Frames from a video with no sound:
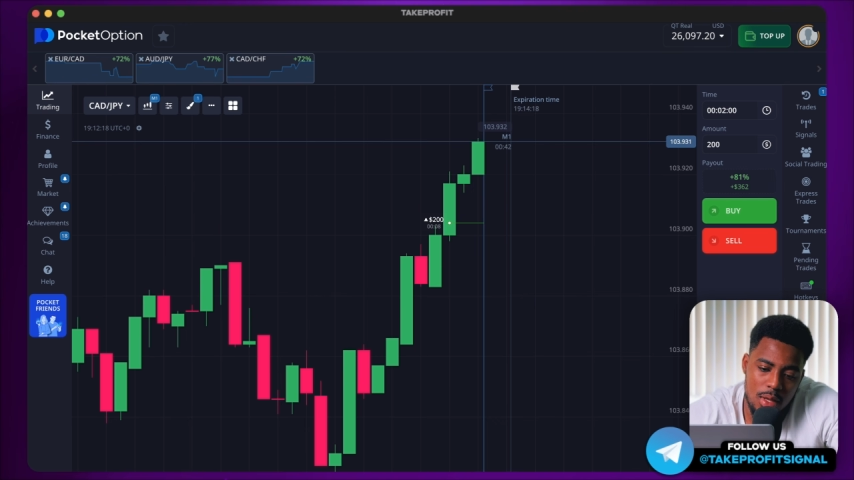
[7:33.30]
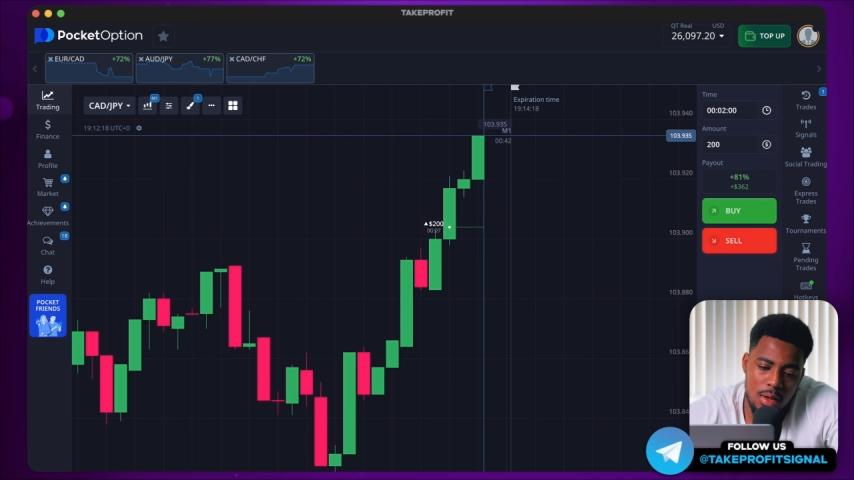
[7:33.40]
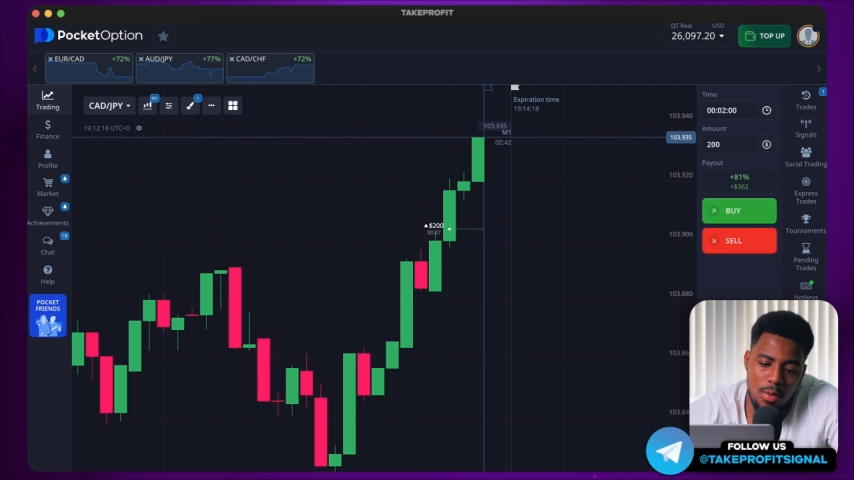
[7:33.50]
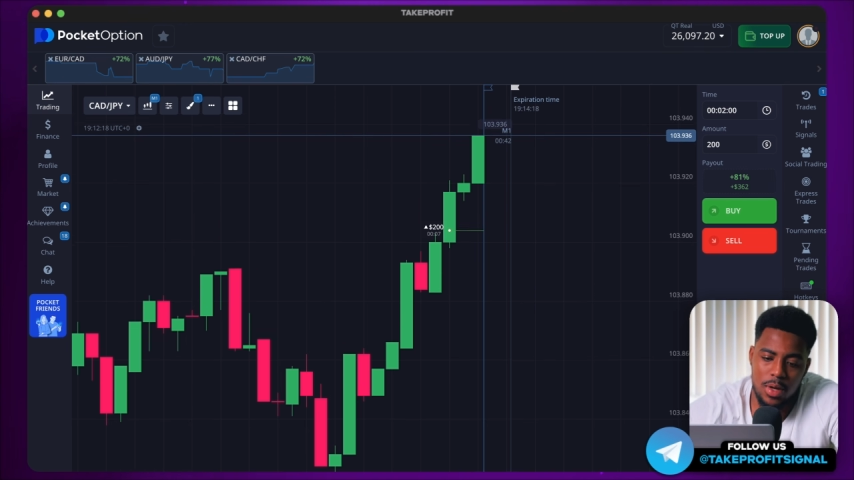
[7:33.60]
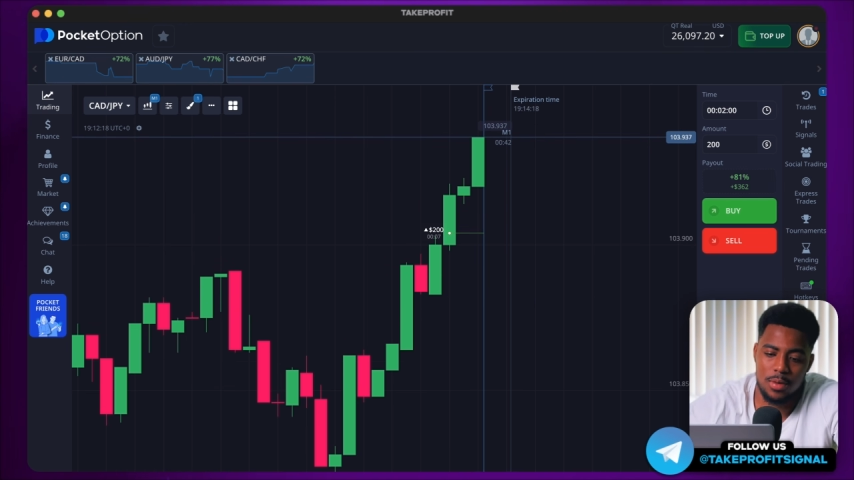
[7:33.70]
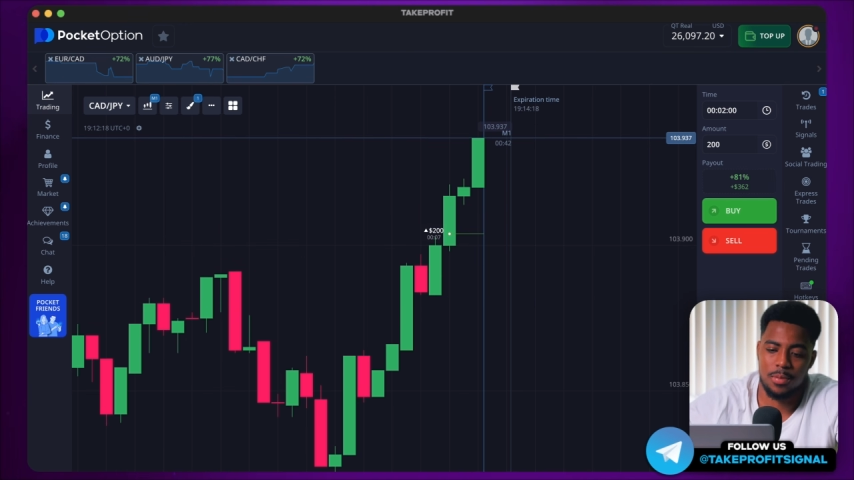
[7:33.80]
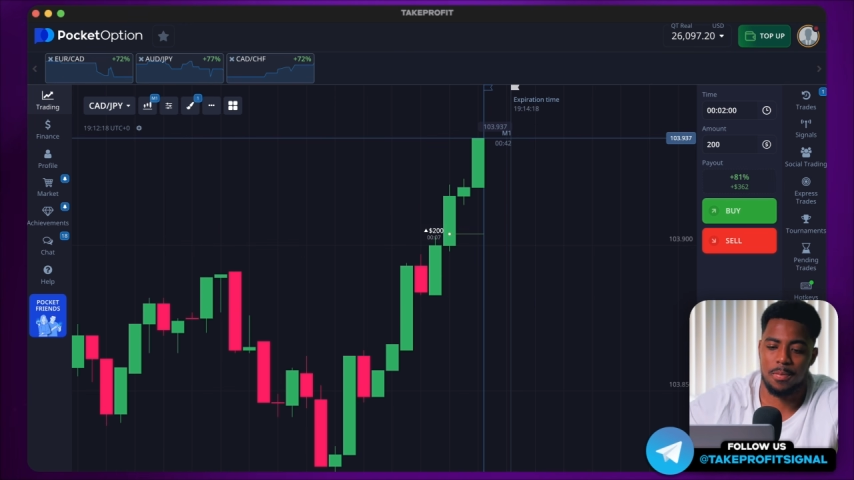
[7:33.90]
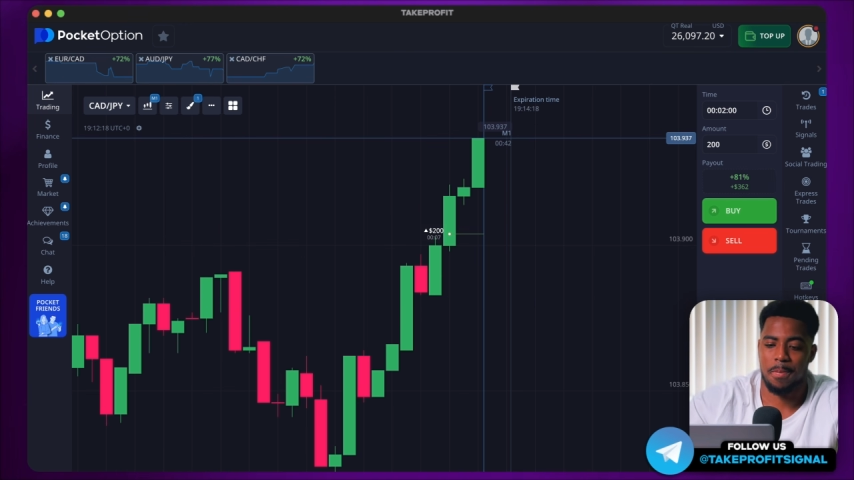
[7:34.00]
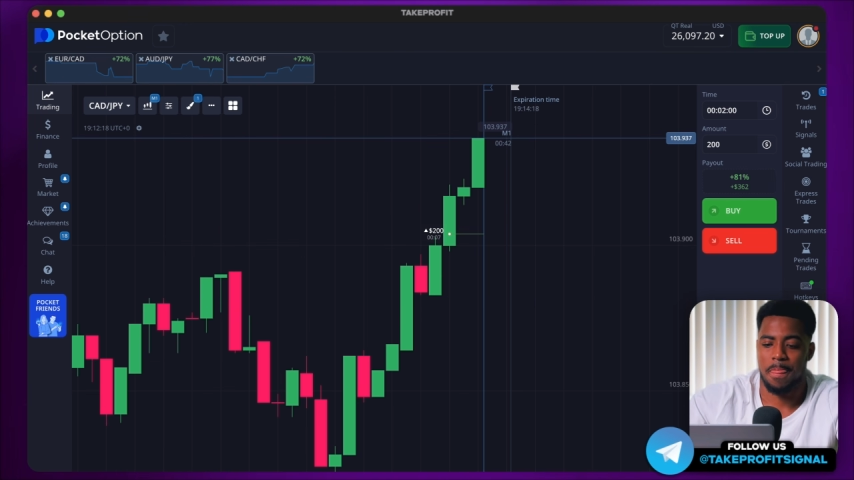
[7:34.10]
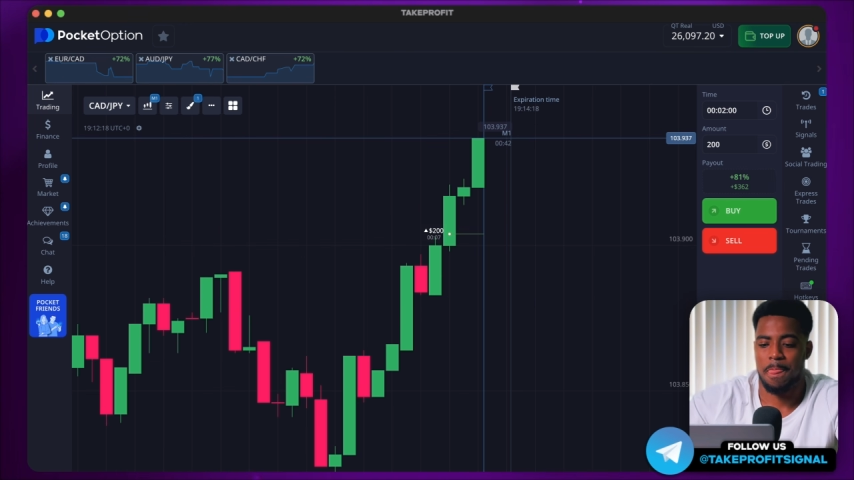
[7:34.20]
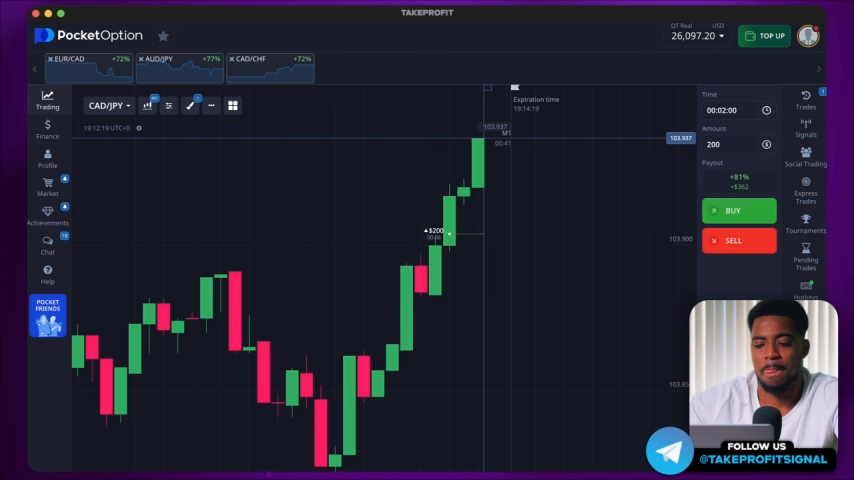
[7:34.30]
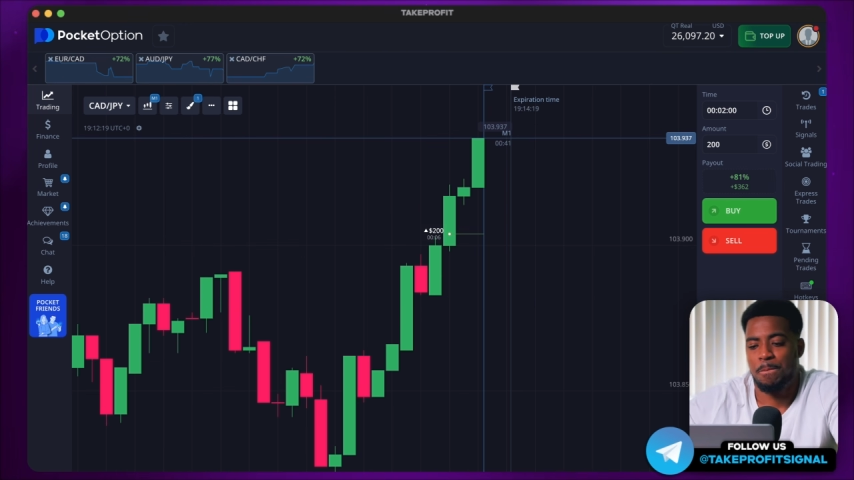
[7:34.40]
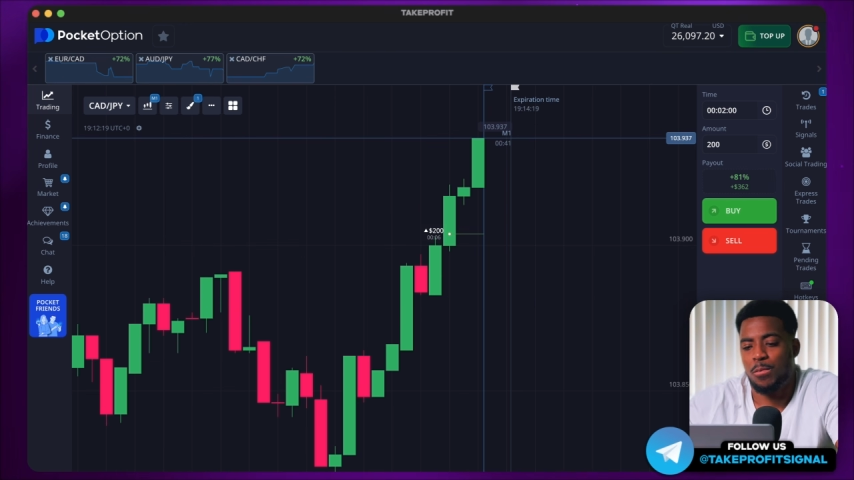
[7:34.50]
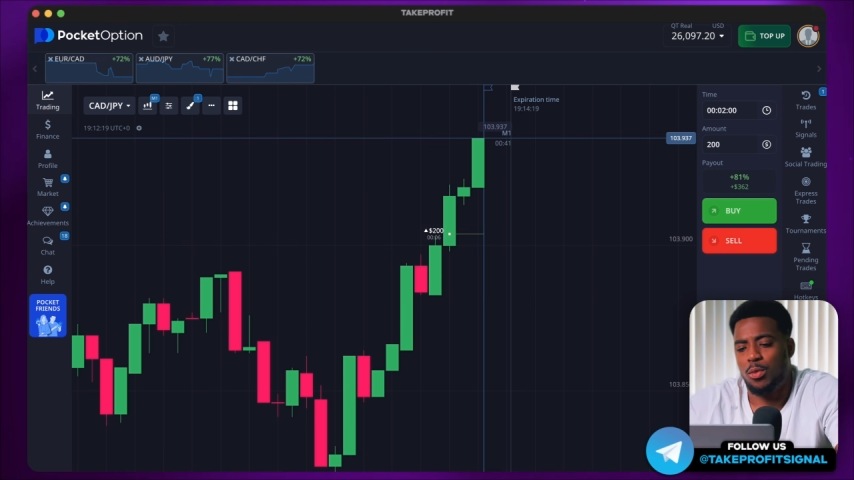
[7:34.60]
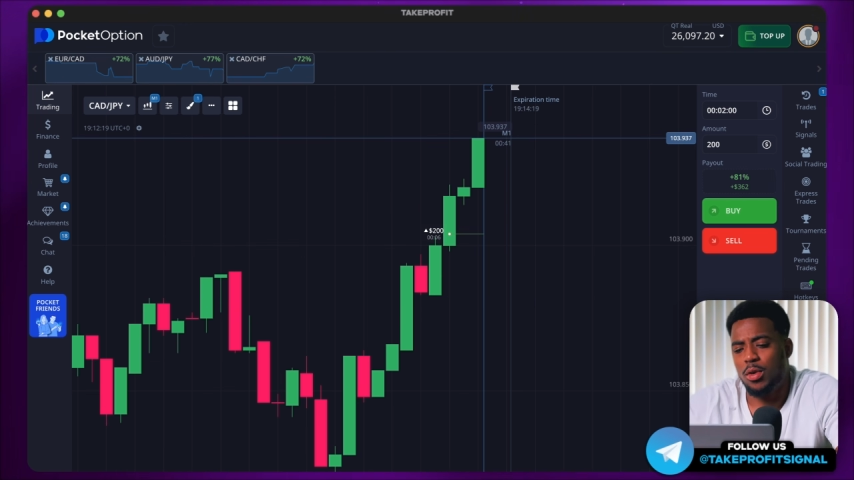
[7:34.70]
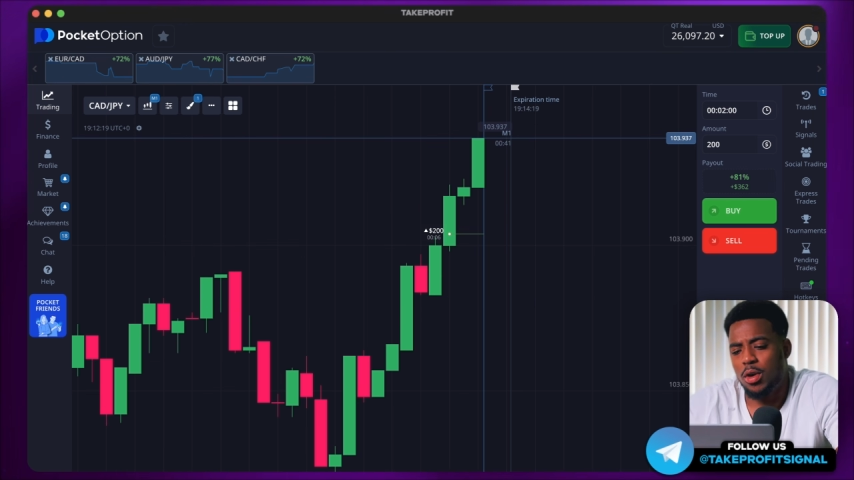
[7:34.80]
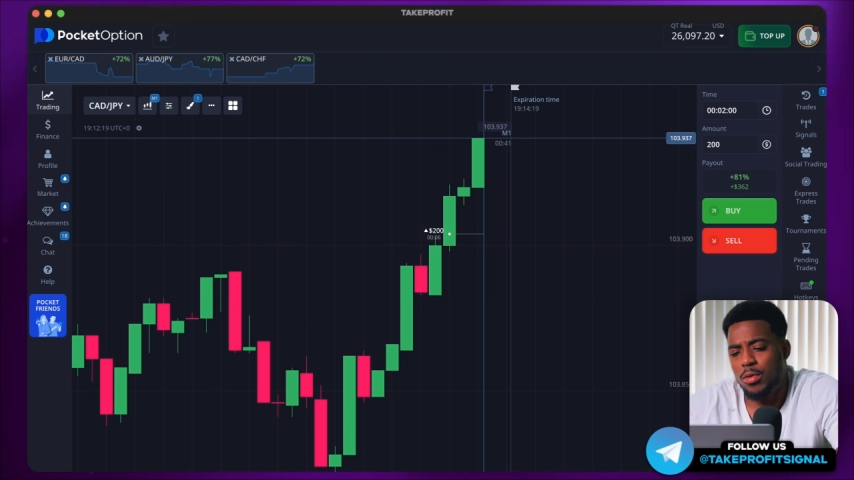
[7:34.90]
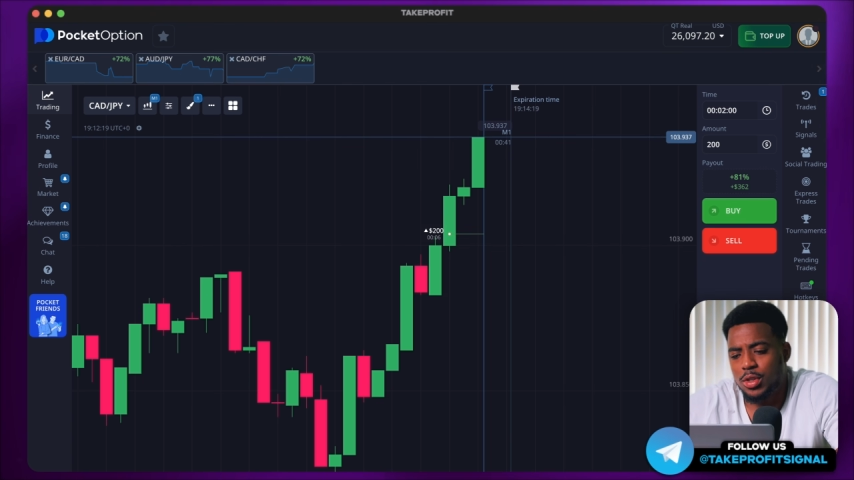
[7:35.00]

Well, we are going